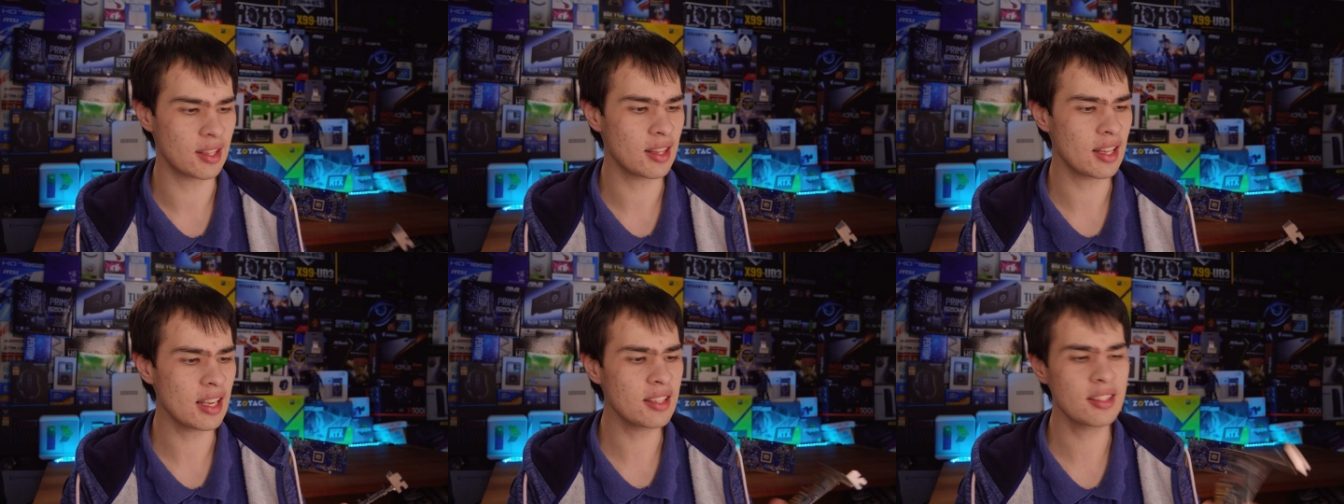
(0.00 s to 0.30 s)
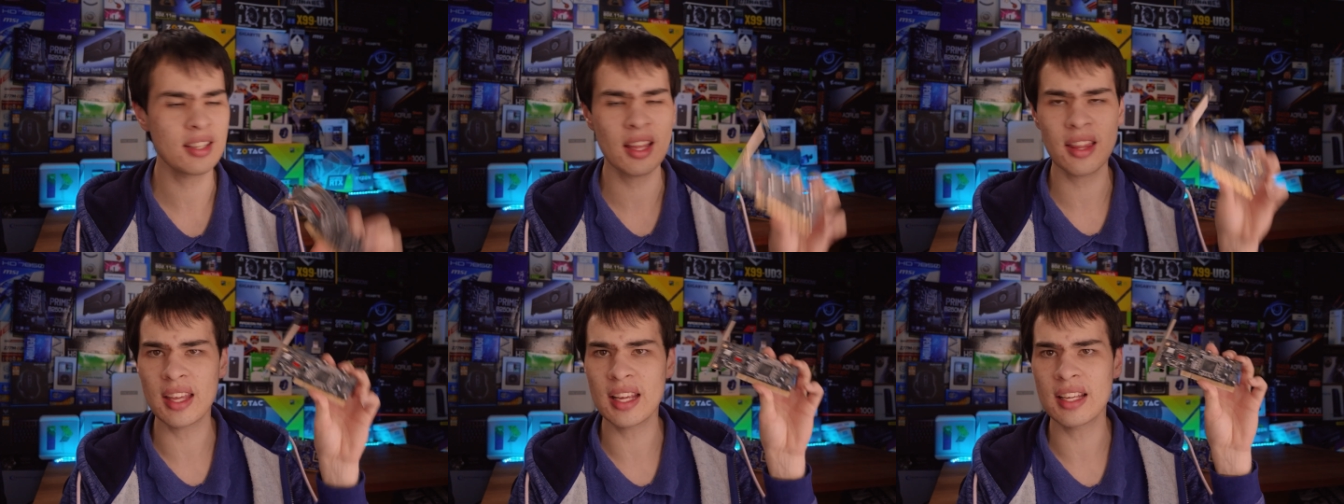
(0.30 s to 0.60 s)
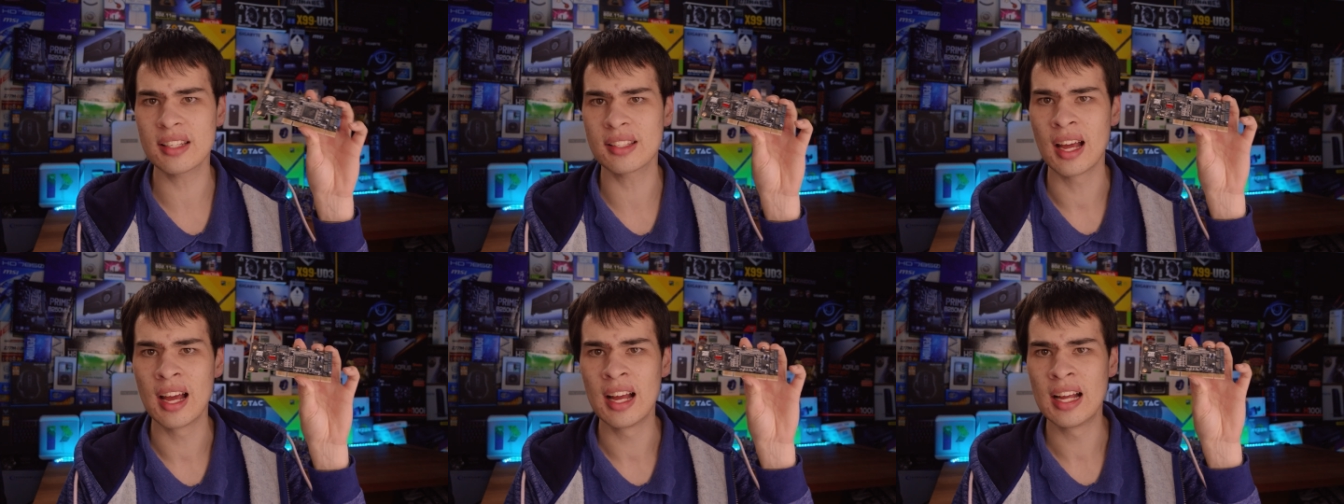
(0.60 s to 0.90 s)
And these are
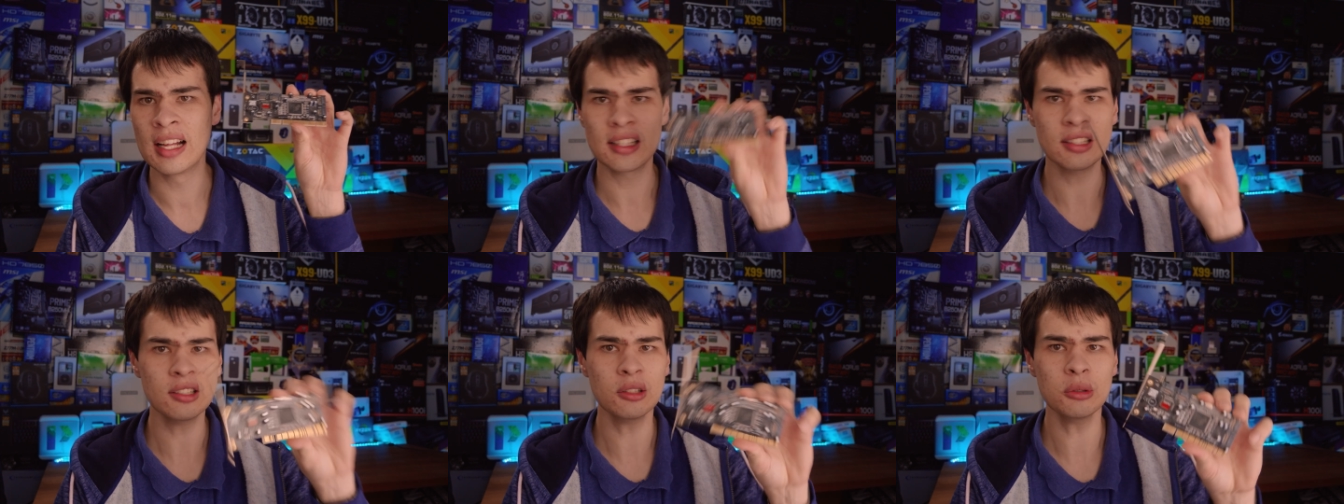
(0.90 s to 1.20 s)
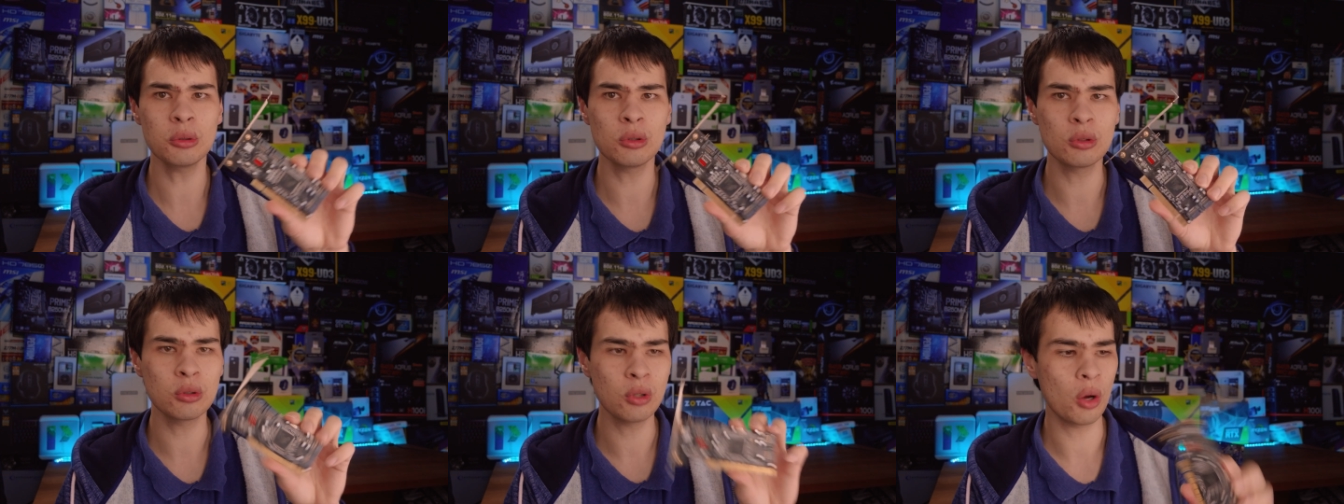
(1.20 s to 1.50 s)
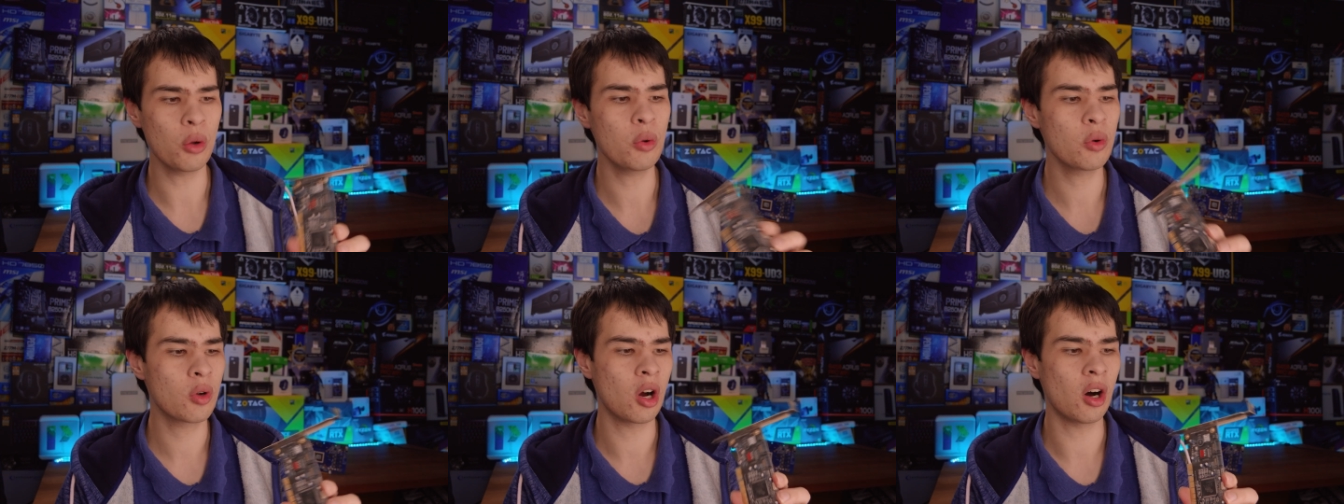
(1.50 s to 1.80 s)
these little
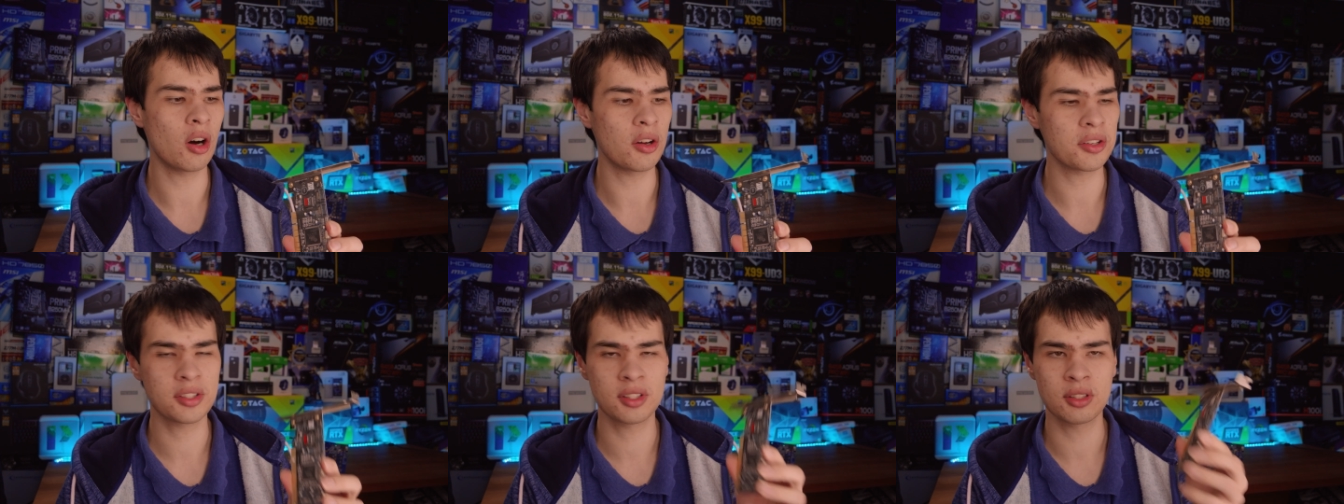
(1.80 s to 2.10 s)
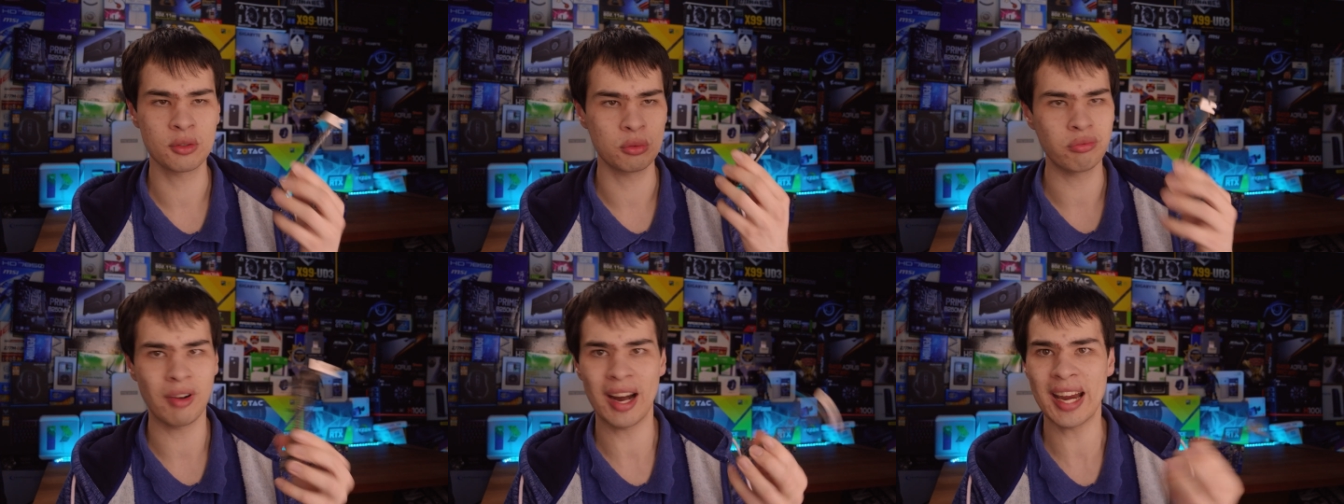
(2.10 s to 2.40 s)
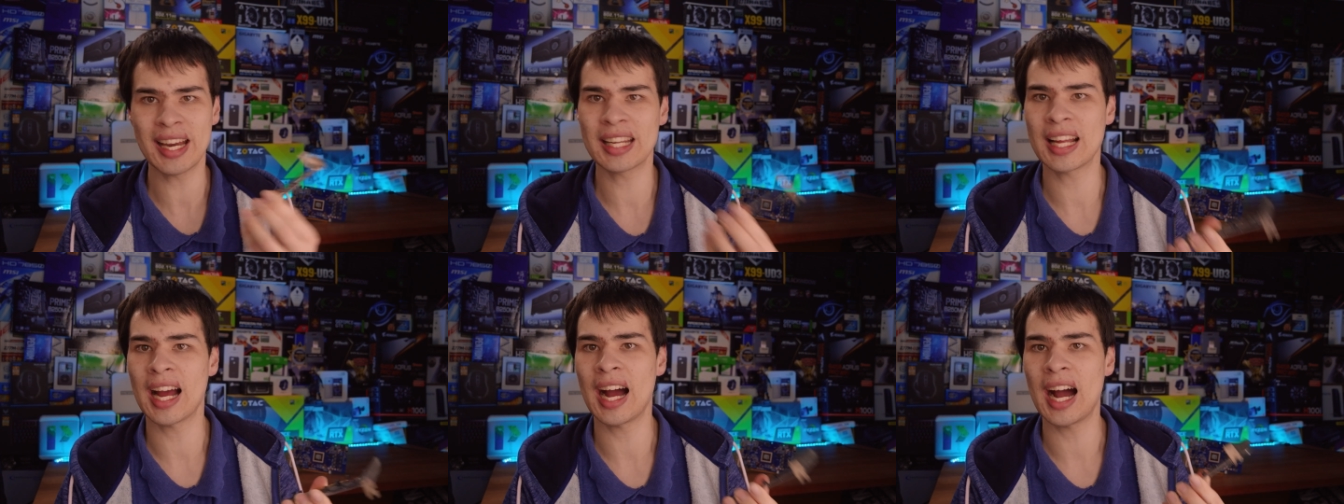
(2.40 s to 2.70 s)
low-cost
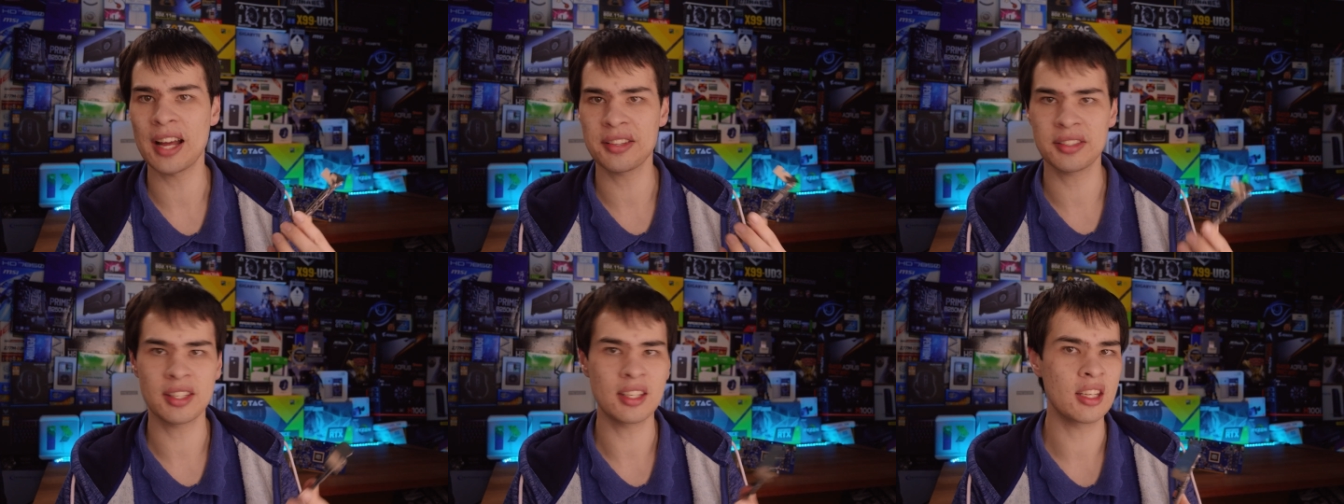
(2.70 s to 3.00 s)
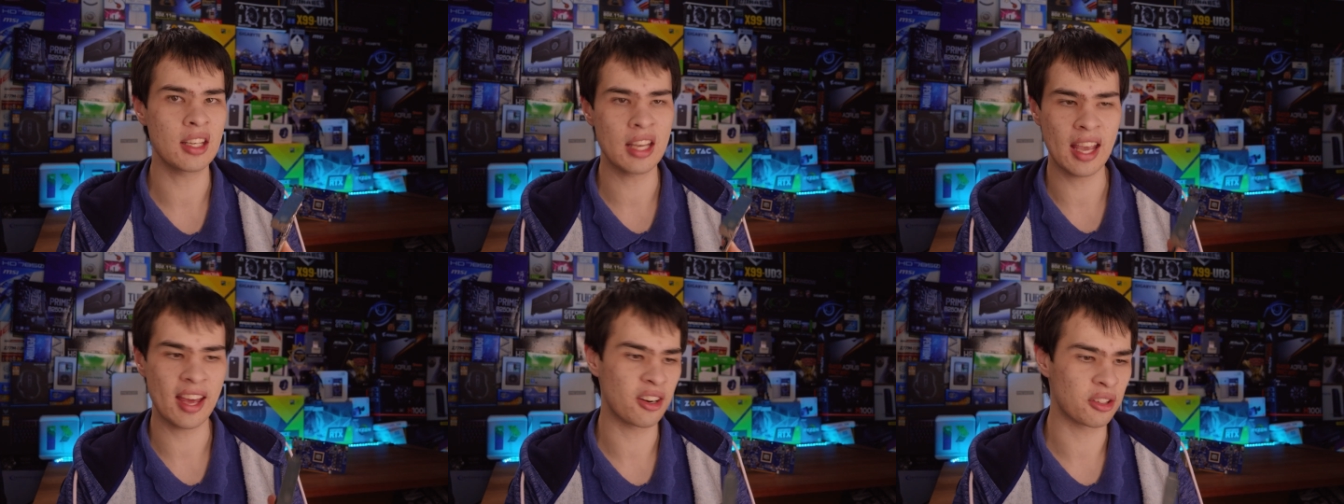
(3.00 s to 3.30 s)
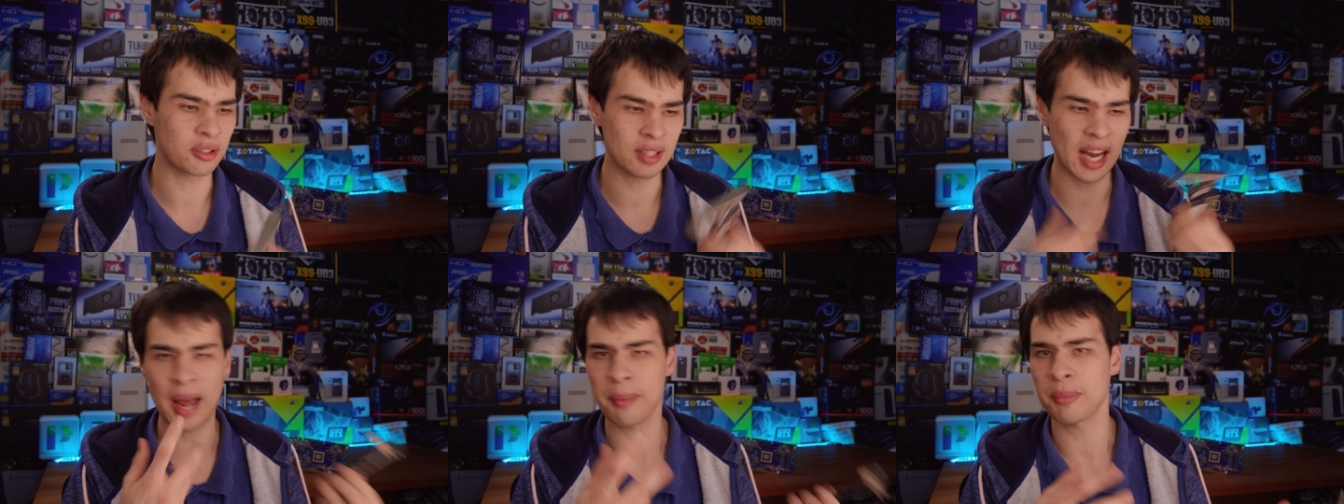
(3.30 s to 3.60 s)
raid cards that you get
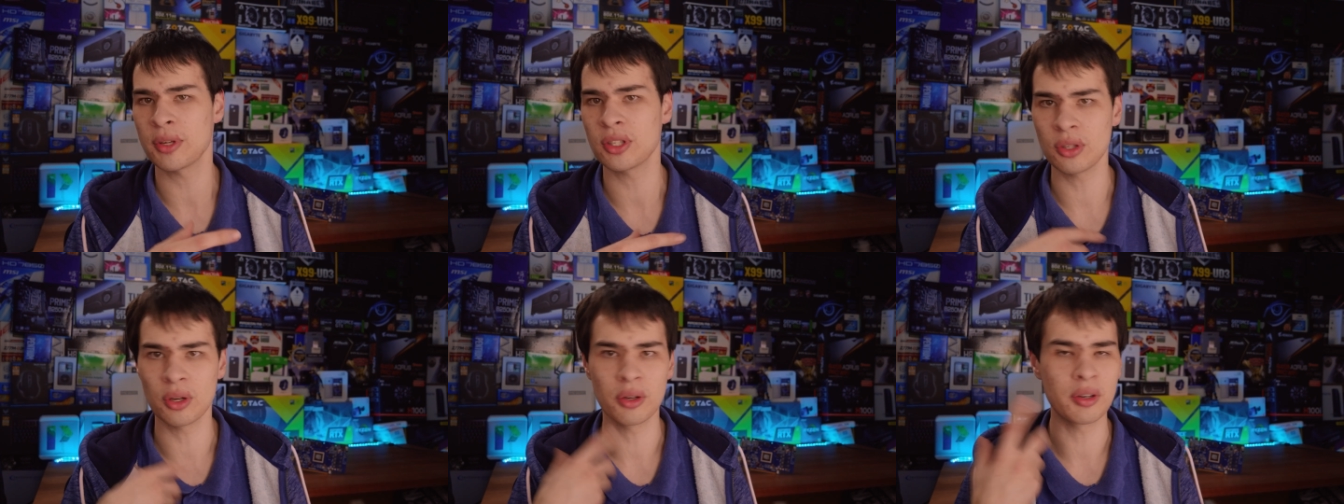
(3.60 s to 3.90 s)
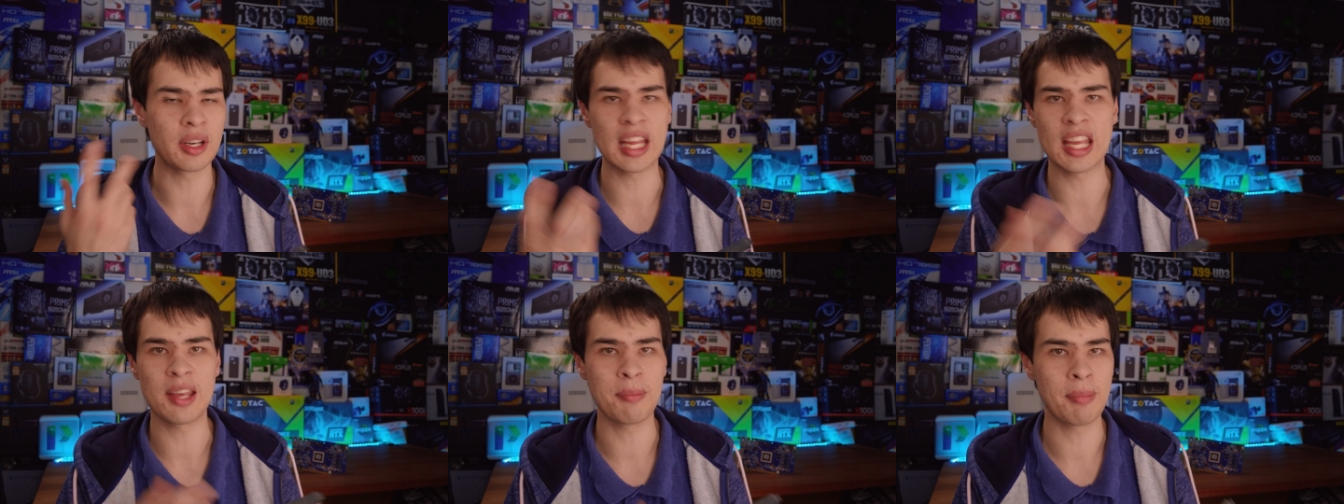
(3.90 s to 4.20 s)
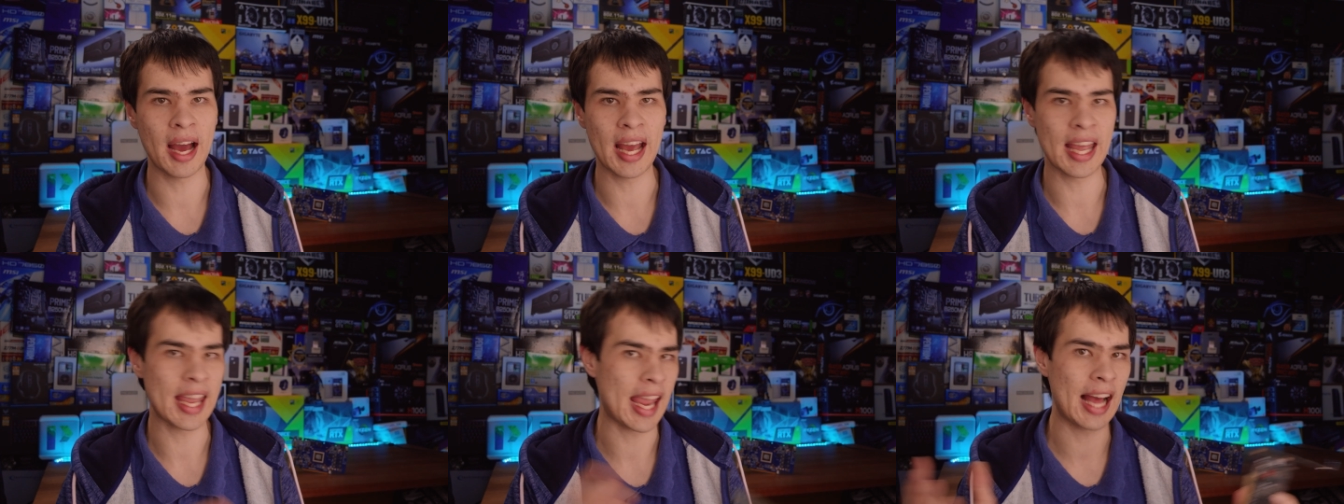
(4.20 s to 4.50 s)
on Amazon,
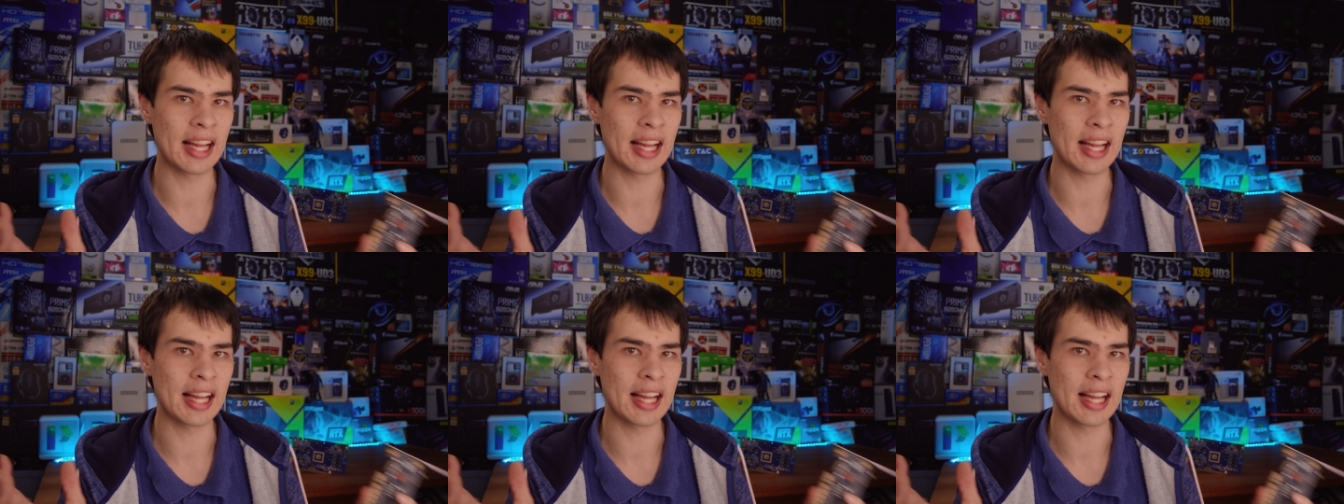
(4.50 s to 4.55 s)
eBay,